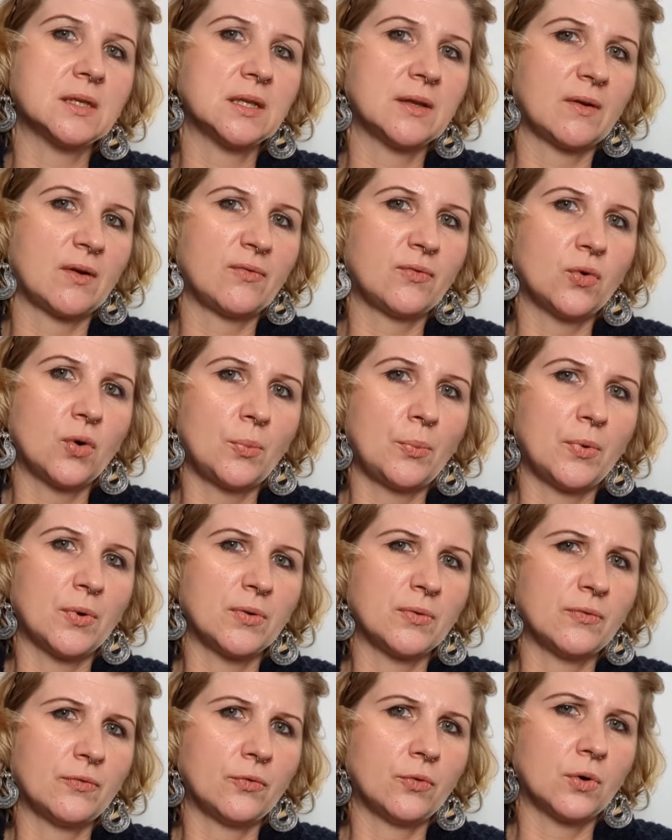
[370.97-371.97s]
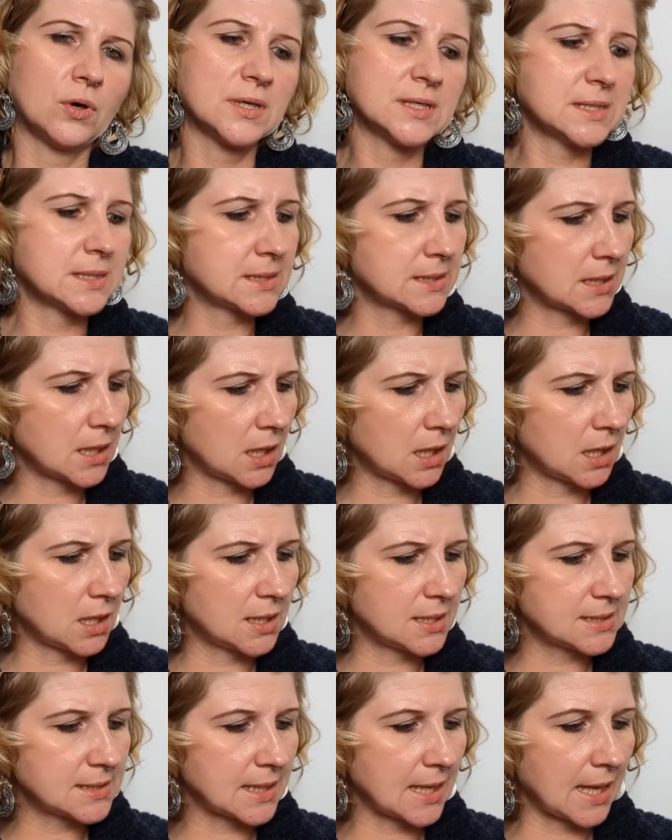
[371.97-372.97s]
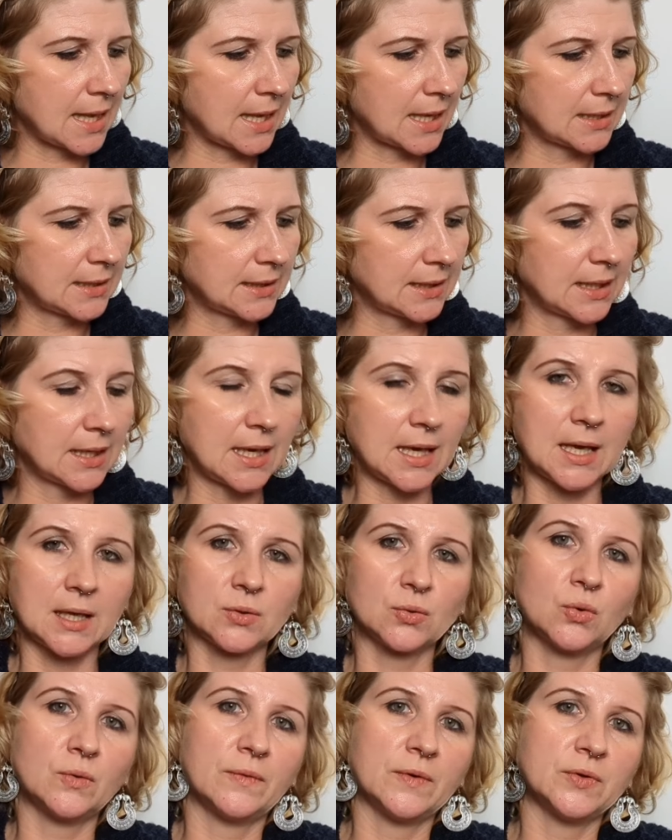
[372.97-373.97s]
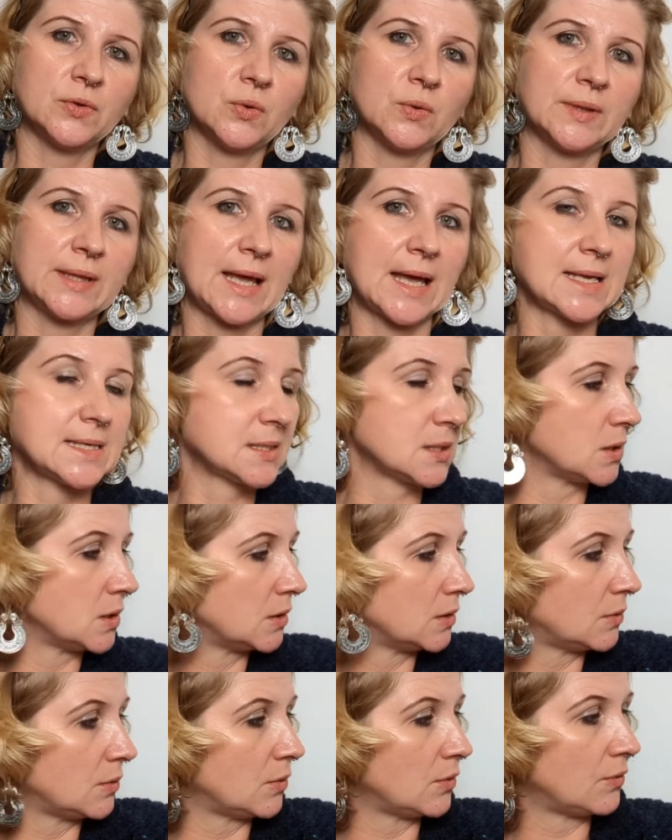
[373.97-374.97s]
they were 4.4 stars and they had over 2,000